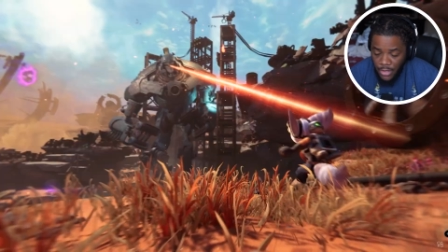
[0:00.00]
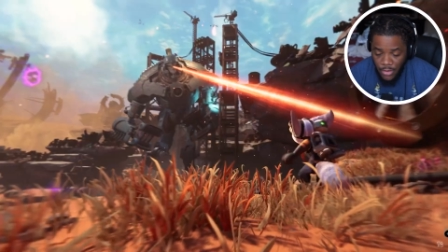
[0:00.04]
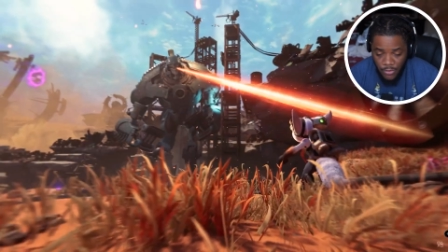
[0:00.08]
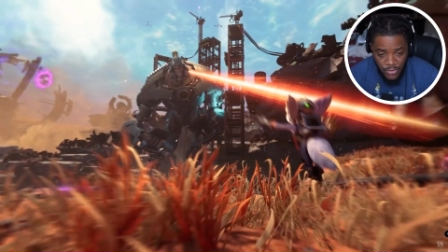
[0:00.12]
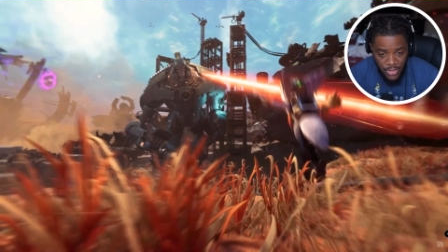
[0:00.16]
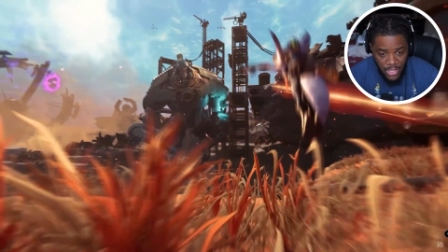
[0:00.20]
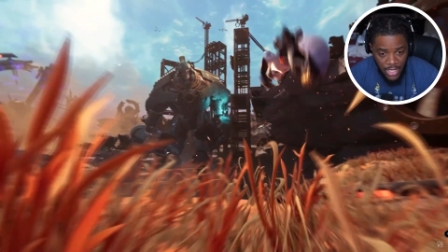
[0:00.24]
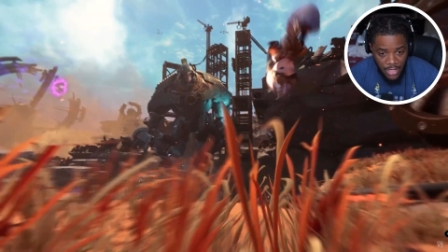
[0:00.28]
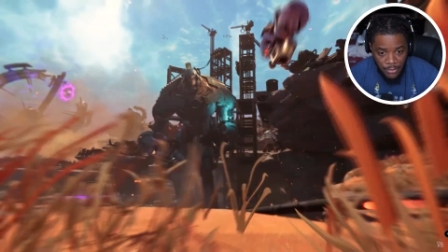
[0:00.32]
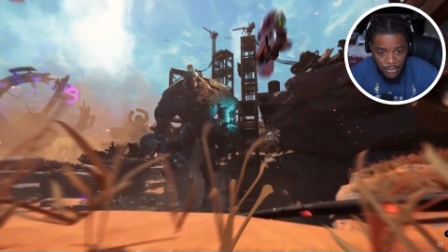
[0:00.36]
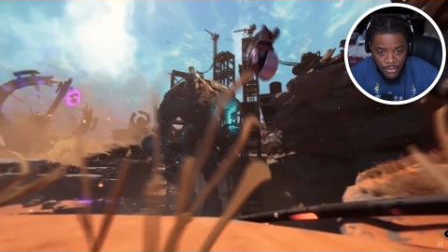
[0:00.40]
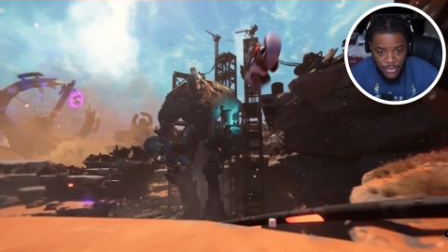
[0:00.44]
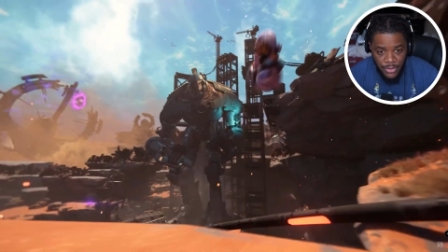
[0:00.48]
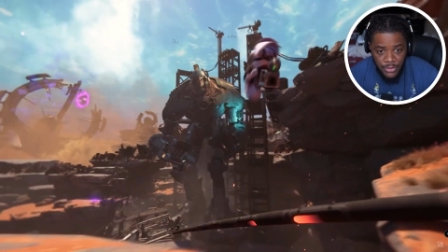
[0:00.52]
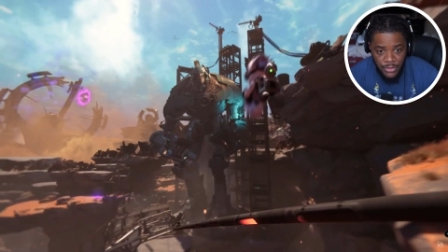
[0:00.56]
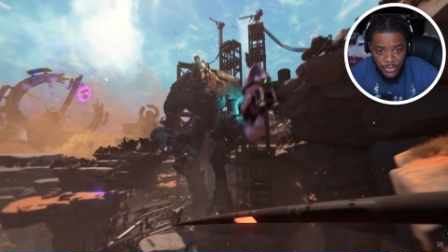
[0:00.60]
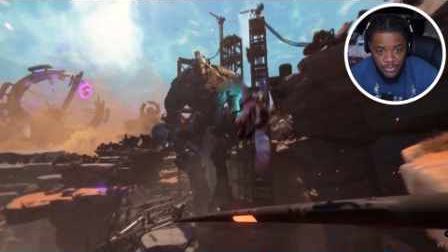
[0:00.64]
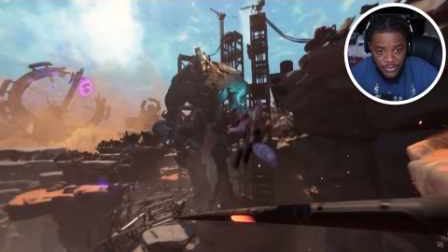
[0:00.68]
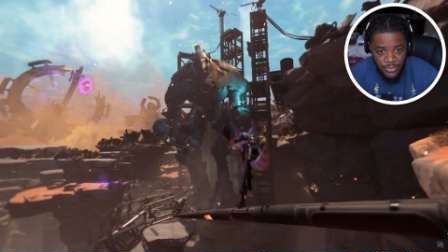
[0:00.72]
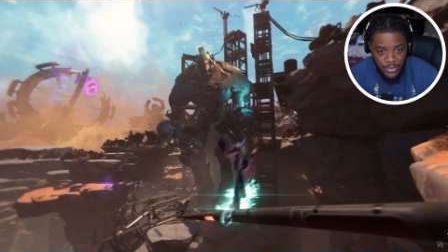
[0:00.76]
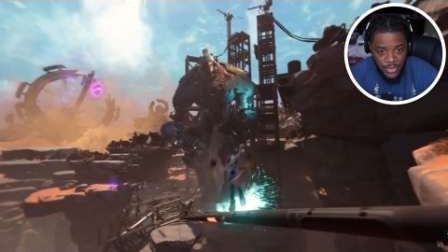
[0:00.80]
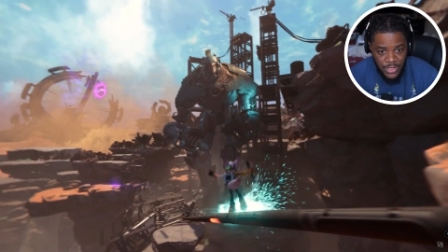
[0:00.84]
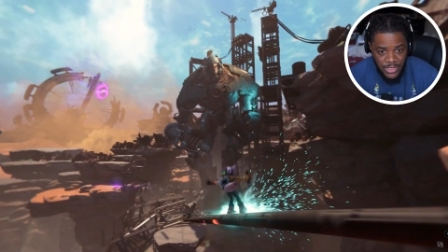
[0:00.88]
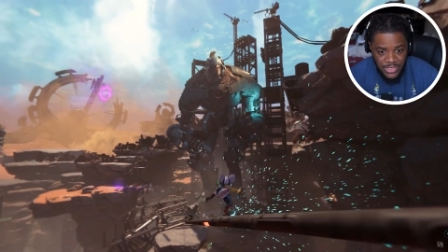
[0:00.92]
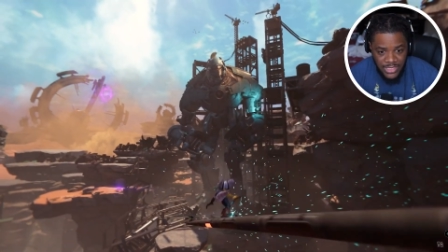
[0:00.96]
over how
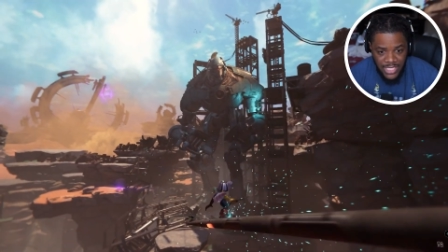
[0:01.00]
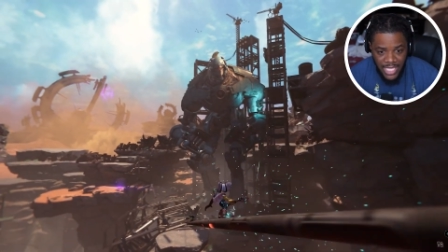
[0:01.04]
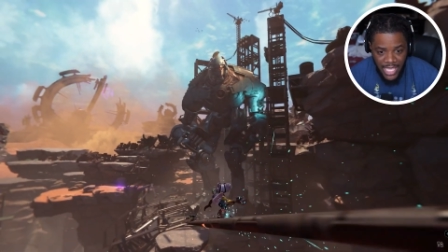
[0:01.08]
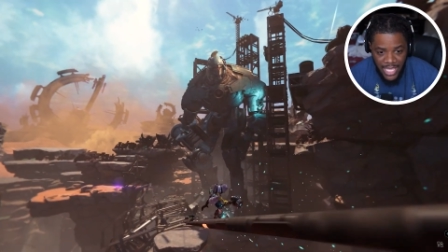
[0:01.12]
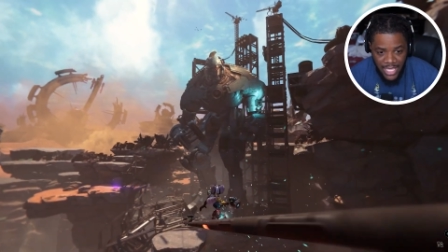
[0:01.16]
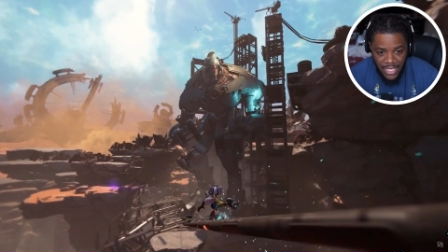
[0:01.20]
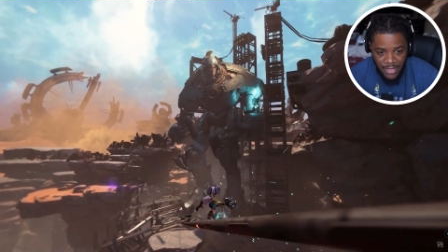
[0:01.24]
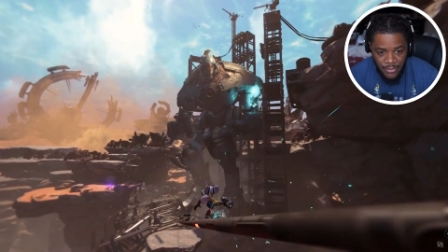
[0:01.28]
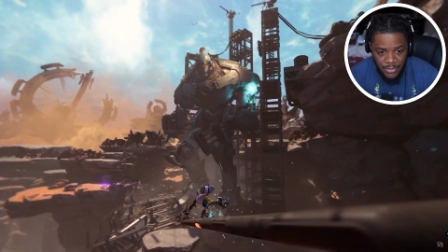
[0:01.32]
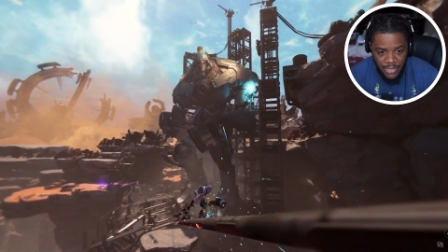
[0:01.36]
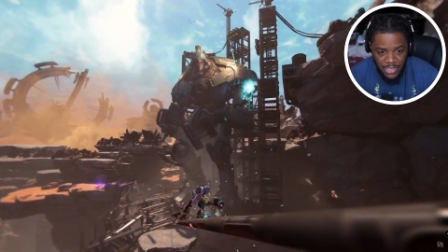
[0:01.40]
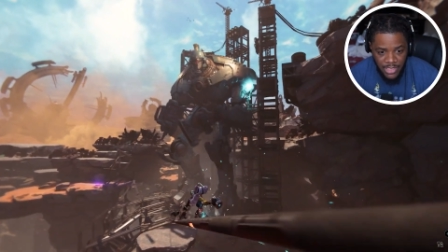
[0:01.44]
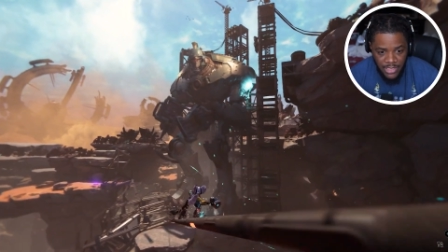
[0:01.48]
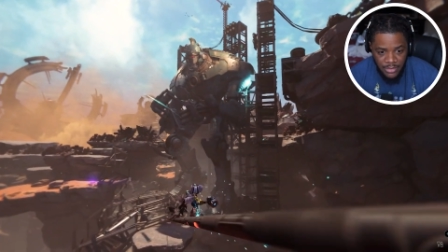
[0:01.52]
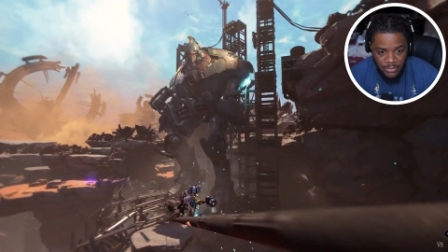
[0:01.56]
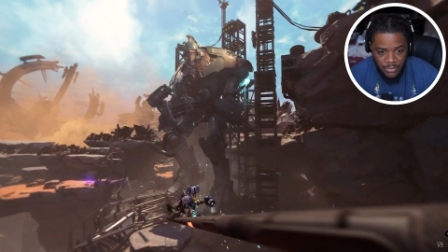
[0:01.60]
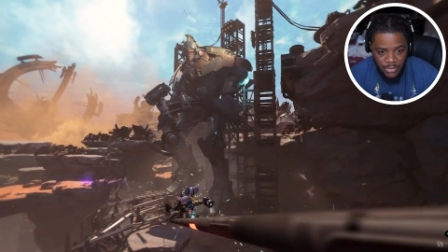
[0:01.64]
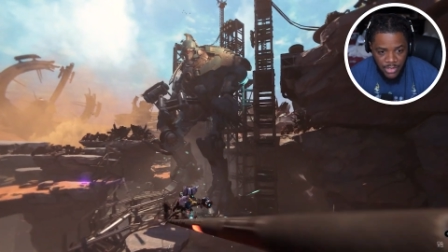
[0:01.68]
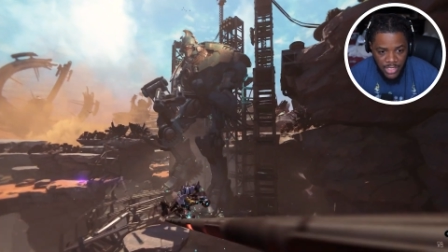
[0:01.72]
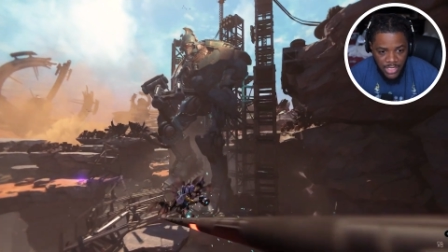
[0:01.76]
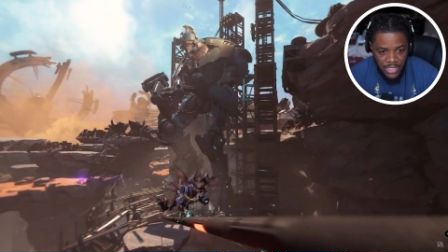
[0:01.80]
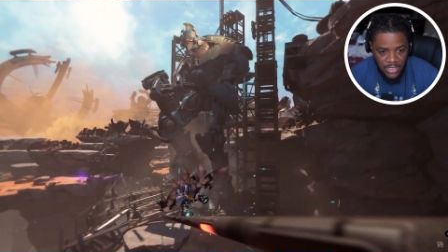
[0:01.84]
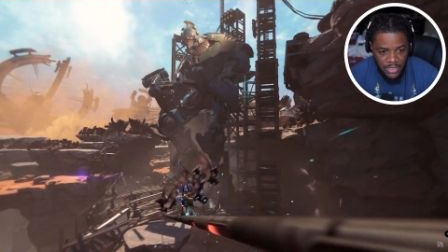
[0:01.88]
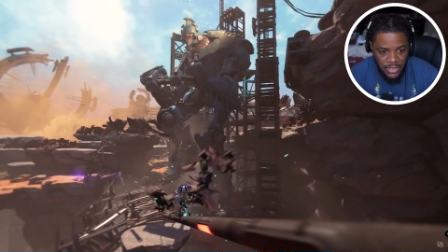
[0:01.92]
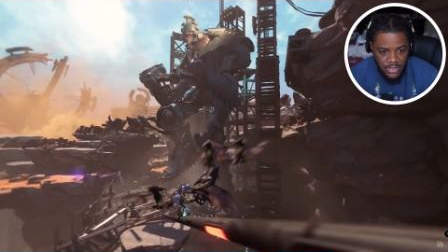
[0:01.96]
beautiful this game is,
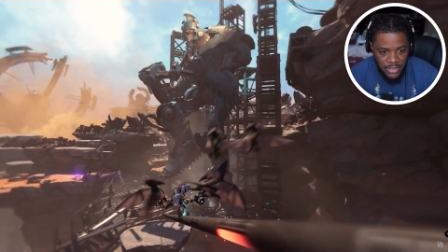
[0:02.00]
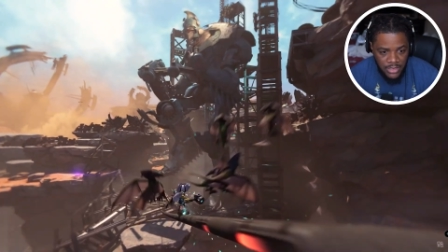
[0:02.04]
bro.